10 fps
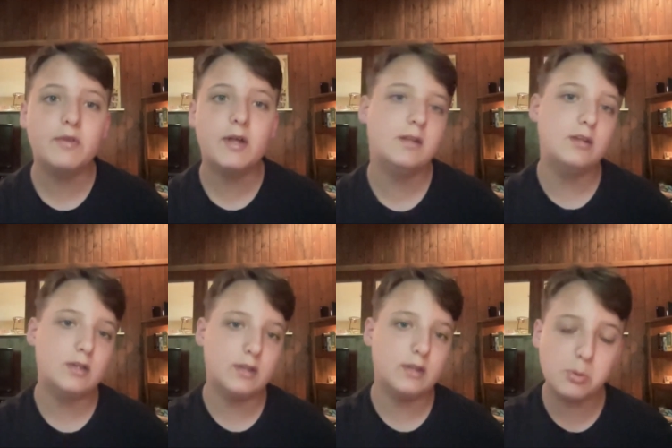We have
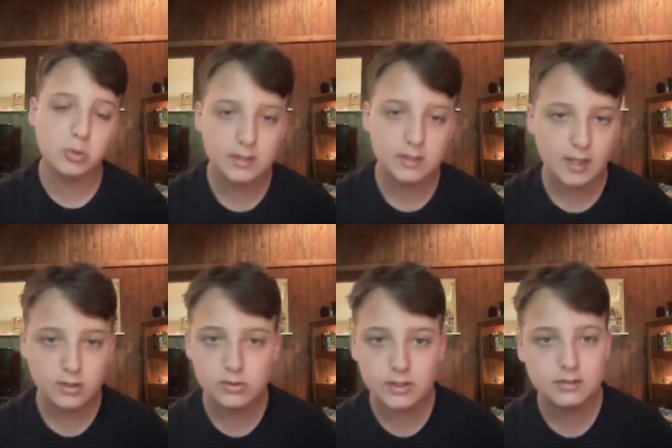that in the
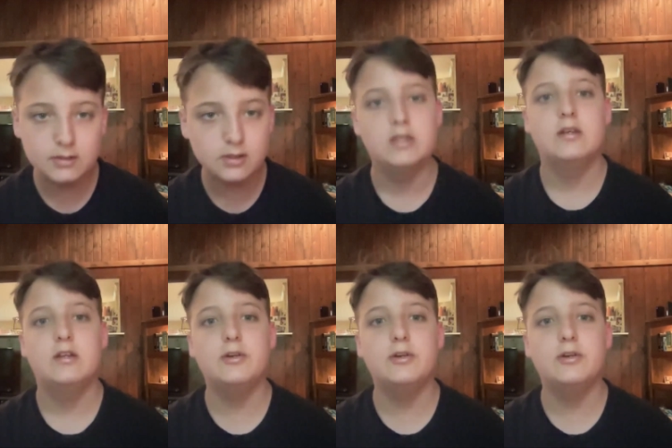building that
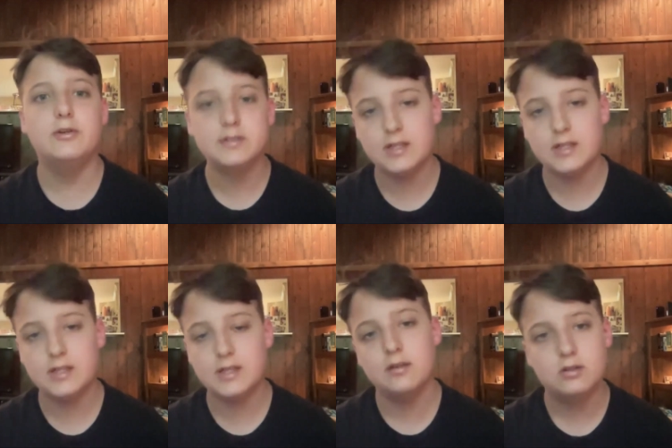you're in
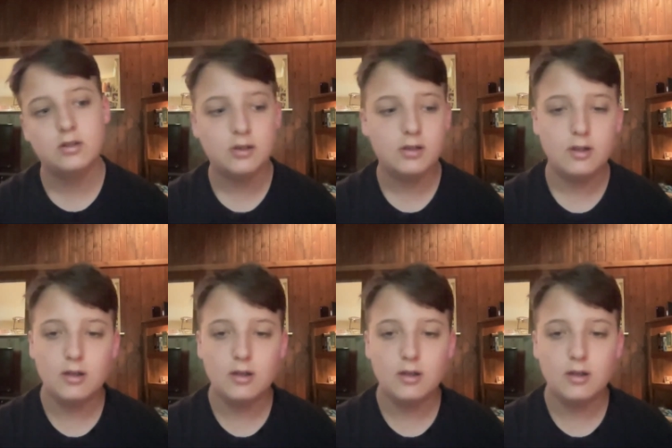today.